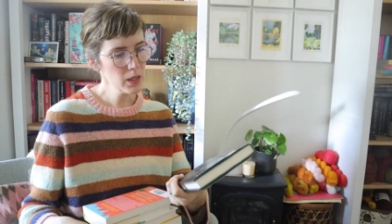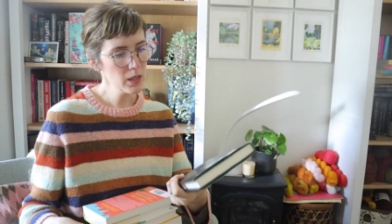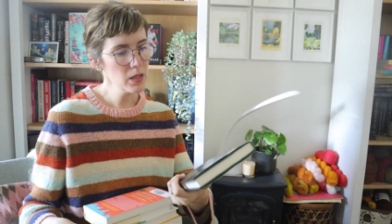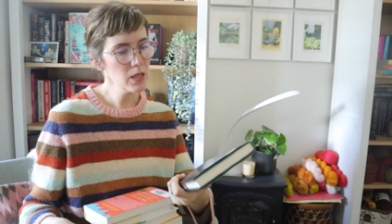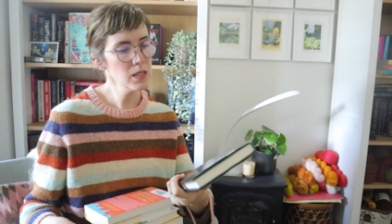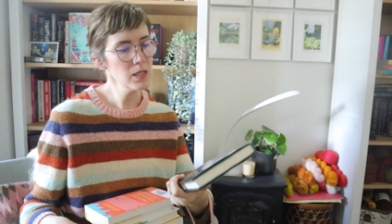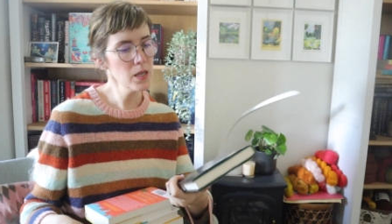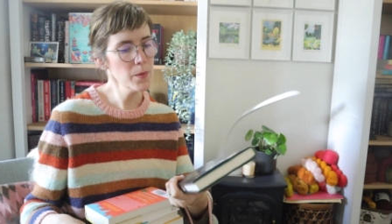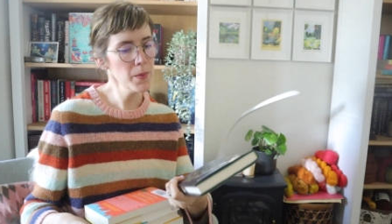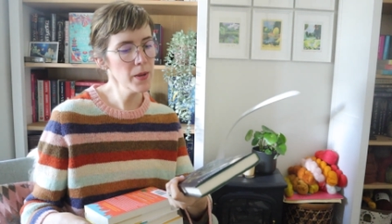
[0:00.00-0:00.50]

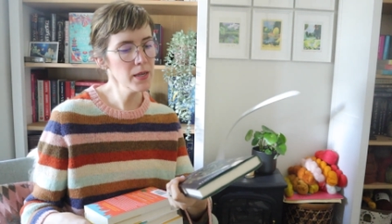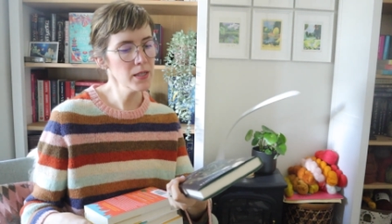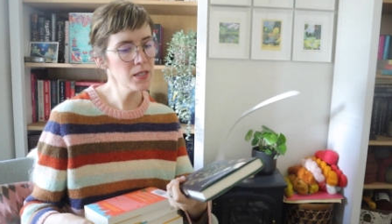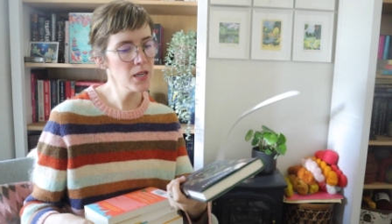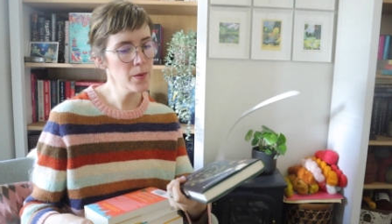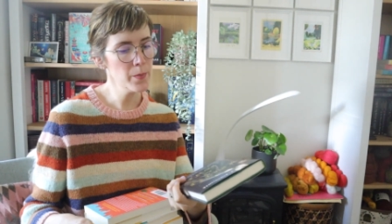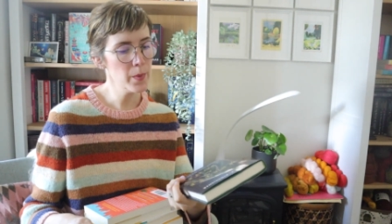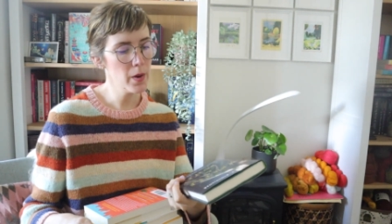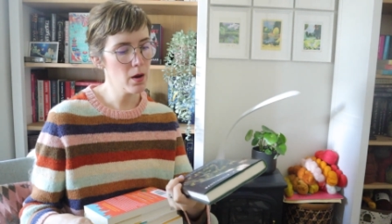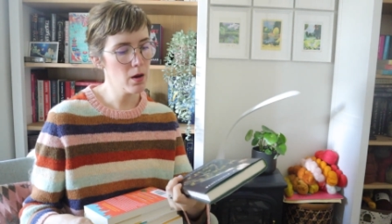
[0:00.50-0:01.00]
This I picked
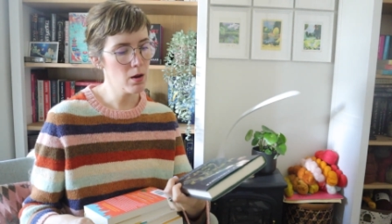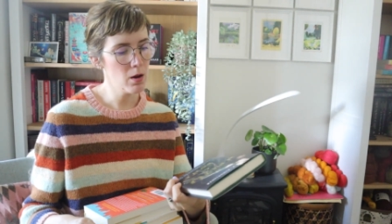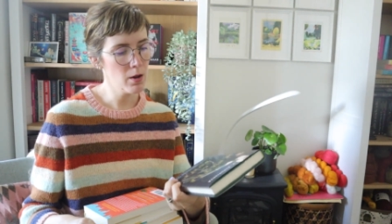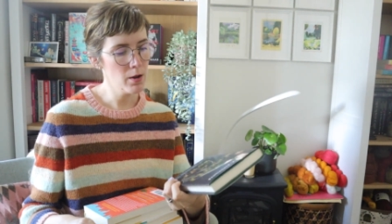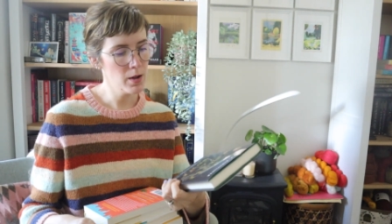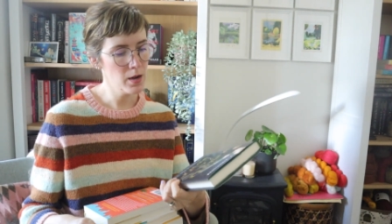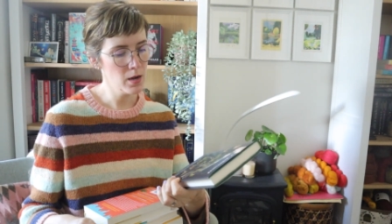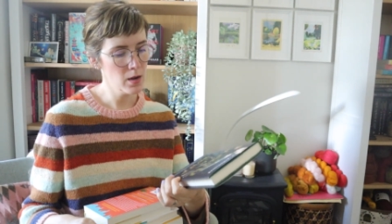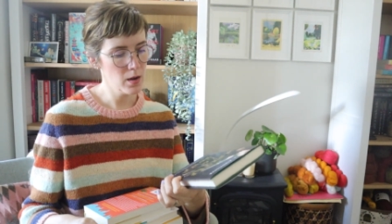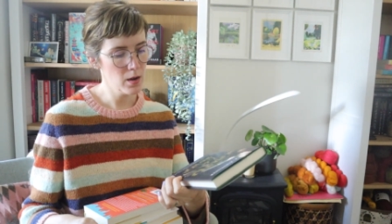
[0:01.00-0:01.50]
up
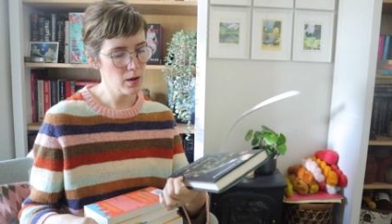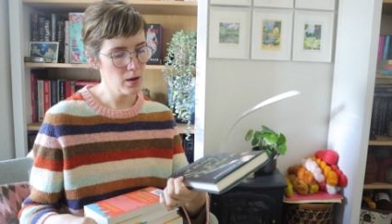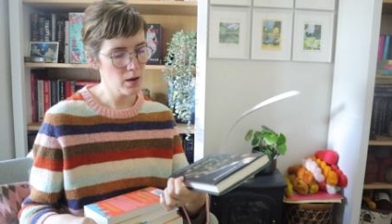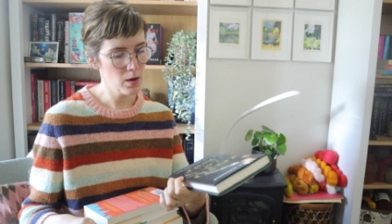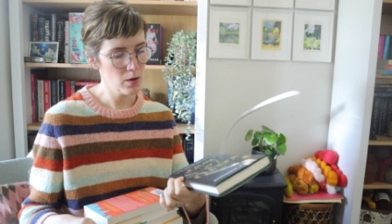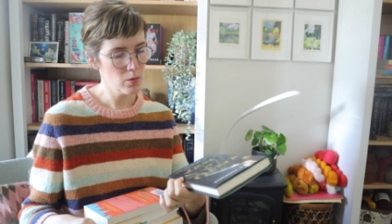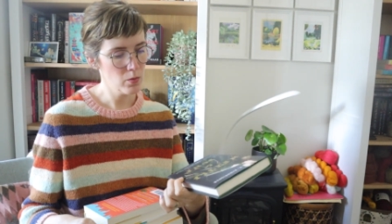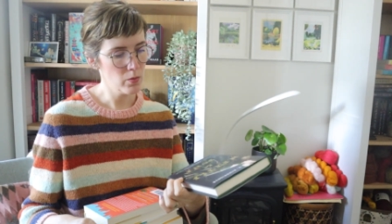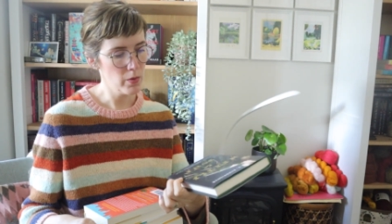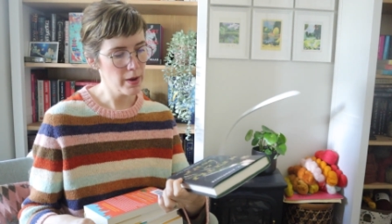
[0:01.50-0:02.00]
on
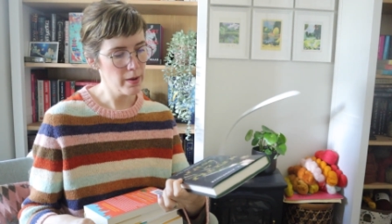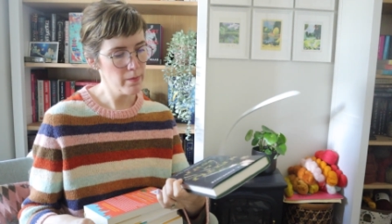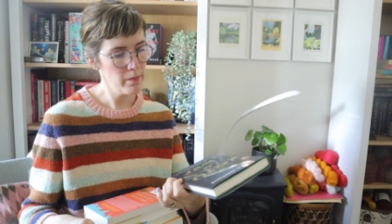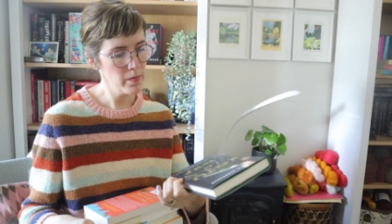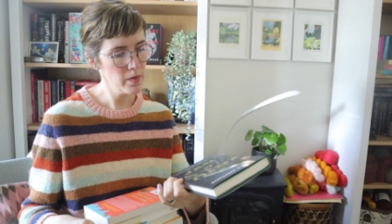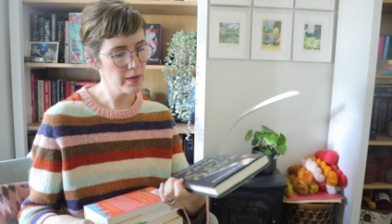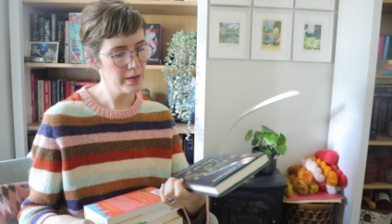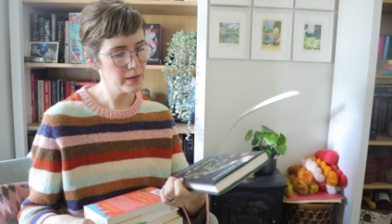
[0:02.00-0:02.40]
a whim.